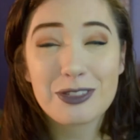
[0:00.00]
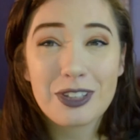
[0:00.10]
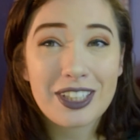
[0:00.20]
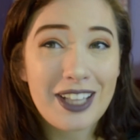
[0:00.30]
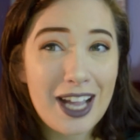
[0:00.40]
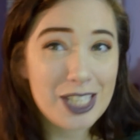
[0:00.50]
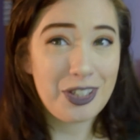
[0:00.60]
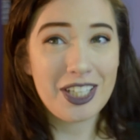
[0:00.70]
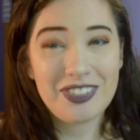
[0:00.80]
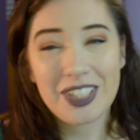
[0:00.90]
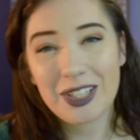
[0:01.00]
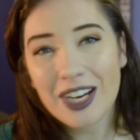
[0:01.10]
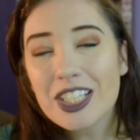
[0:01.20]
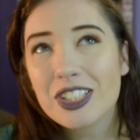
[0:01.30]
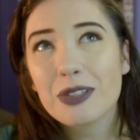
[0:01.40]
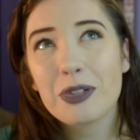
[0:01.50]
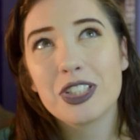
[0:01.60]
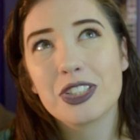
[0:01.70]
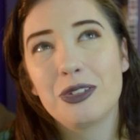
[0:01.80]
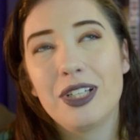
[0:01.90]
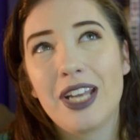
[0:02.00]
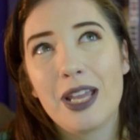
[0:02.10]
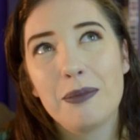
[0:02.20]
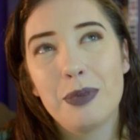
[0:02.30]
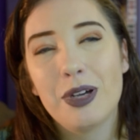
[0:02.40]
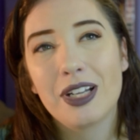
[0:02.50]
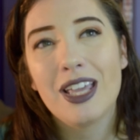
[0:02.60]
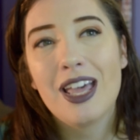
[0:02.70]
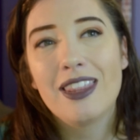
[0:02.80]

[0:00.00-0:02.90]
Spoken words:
the class Transfiguration, which is to read a book